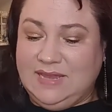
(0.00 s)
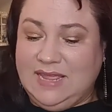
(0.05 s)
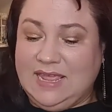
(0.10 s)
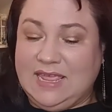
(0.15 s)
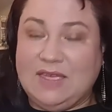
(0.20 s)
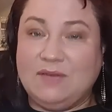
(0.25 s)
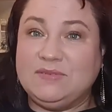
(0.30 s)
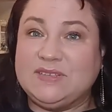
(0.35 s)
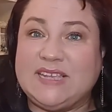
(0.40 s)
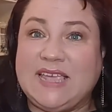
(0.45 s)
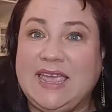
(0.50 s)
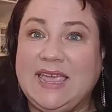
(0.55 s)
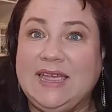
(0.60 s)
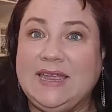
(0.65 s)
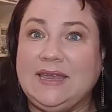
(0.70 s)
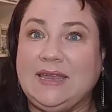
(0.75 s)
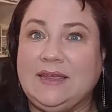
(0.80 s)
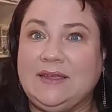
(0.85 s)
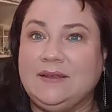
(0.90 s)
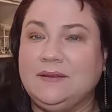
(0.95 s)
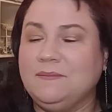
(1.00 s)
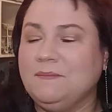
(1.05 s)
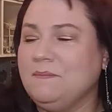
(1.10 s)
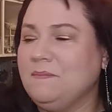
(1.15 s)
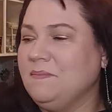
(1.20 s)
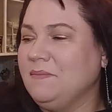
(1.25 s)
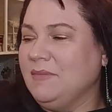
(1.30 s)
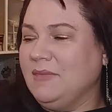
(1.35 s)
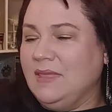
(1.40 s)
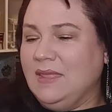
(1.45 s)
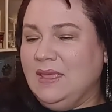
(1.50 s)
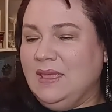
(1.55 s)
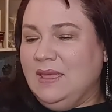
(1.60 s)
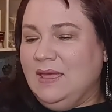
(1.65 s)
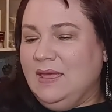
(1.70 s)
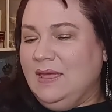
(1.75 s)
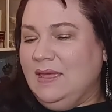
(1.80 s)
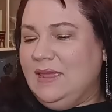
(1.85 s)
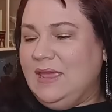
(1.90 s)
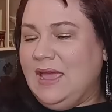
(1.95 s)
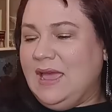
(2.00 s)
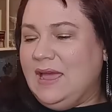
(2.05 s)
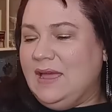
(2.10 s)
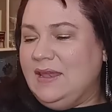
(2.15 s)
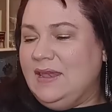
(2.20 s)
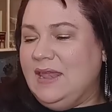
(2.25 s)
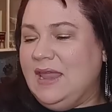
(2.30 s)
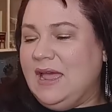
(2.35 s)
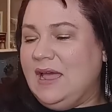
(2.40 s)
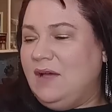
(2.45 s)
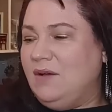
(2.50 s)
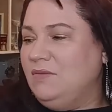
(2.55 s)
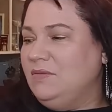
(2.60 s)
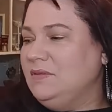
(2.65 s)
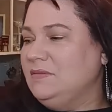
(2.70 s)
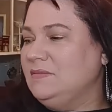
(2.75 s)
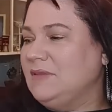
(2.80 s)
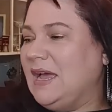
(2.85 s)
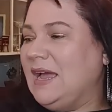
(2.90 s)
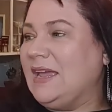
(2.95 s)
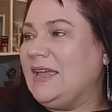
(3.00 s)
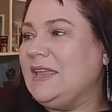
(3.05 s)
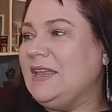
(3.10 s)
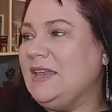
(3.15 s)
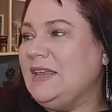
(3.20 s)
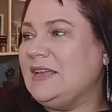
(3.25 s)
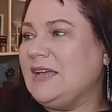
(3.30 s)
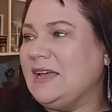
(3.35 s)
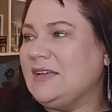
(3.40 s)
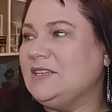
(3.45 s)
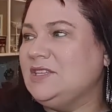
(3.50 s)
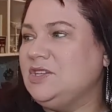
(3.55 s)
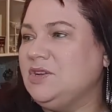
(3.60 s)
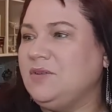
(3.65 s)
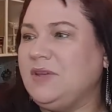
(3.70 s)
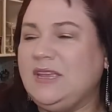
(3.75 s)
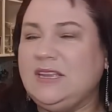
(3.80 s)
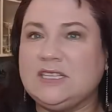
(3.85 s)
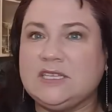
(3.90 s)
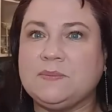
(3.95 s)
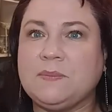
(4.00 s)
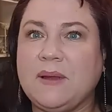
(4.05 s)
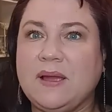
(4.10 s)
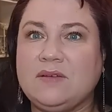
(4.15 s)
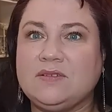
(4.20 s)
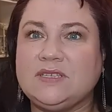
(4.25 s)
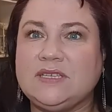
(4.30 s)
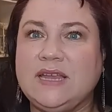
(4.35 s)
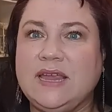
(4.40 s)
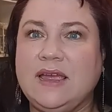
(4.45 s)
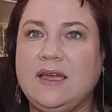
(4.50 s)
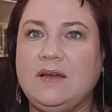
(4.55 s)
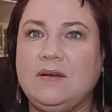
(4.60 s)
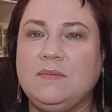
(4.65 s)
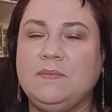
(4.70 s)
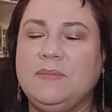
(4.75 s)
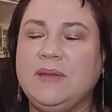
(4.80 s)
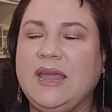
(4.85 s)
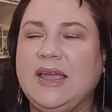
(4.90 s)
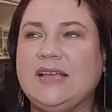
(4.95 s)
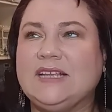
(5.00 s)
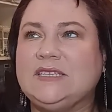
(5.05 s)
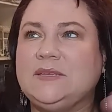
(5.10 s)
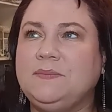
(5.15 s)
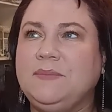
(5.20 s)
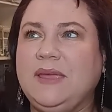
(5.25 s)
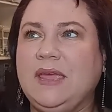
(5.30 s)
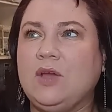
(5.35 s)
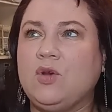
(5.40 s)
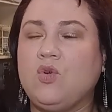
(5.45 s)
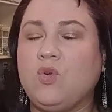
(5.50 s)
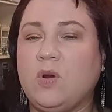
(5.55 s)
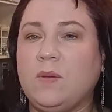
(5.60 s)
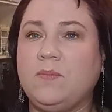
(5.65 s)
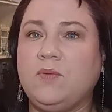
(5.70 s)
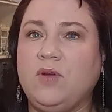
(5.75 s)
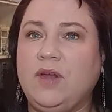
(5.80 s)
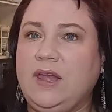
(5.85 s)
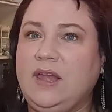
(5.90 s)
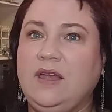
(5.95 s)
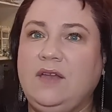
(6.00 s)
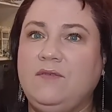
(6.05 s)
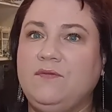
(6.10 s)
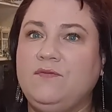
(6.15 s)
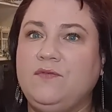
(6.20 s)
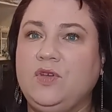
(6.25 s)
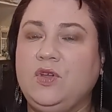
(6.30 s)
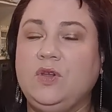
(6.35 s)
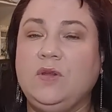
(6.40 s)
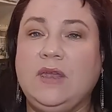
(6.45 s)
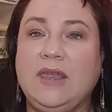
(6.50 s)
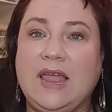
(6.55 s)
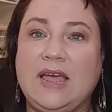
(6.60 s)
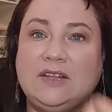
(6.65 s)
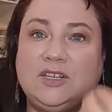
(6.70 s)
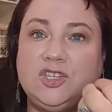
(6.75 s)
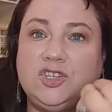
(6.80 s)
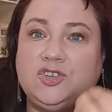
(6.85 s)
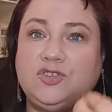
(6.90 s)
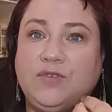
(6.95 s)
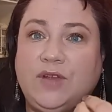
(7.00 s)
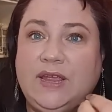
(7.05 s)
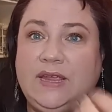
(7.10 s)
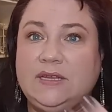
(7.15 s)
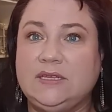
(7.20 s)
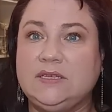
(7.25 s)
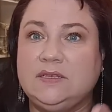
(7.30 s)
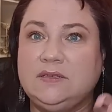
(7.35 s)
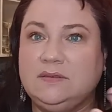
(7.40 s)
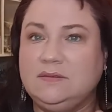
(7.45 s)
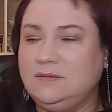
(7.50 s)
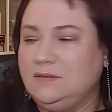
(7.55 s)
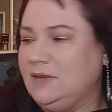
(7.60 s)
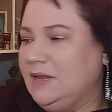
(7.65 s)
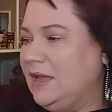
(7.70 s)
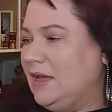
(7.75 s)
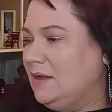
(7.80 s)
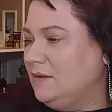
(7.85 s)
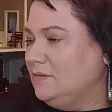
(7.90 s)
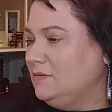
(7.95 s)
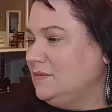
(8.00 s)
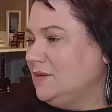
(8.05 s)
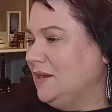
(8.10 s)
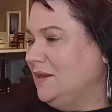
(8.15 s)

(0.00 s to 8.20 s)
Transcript: like it was candy. Yeah, now I can eat, I can still eat sprouts now, but it has to be incorporated in food and not straight. Yeah.